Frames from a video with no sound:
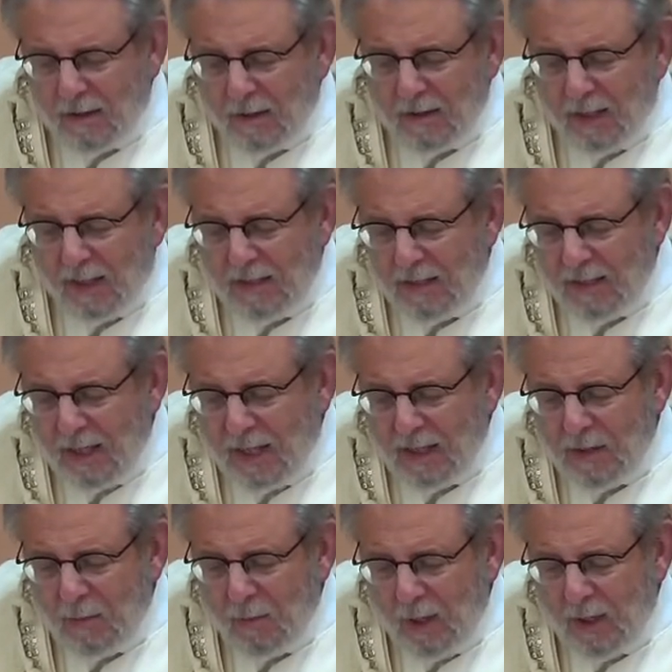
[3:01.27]

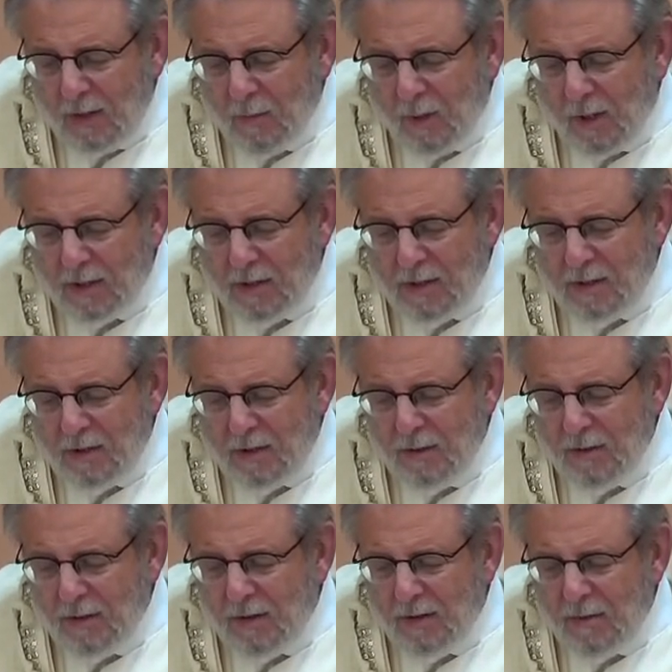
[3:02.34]
1991 it was.
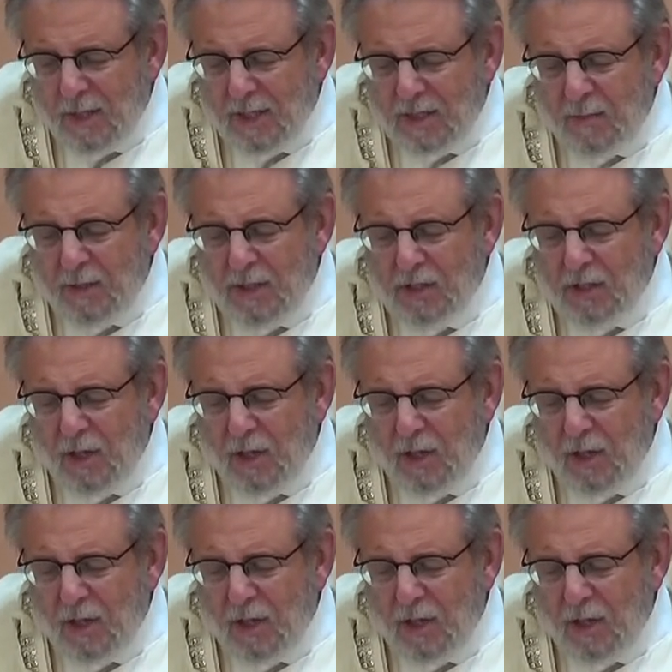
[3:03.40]
You must be so